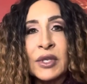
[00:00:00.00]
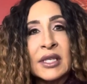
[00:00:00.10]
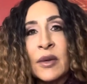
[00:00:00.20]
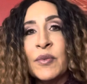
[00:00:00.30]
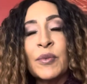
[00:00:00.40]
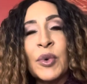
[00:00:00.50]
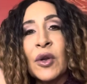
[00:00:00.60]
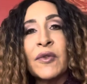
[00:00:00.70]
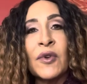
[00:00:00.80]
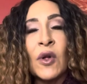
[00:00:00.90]
some
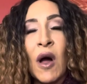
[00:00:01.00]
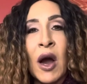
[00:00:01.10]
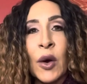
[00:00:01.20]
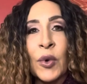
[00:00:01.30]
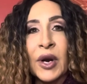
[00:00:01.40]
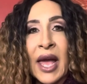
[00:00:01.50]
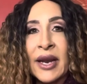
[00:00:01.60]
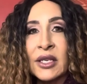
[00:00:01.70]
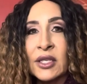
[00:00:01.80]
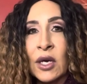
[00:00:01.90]
beautiful artwork out
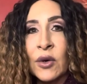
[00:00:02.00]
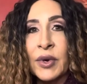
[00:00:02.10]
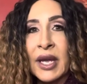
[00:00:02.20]
of stone,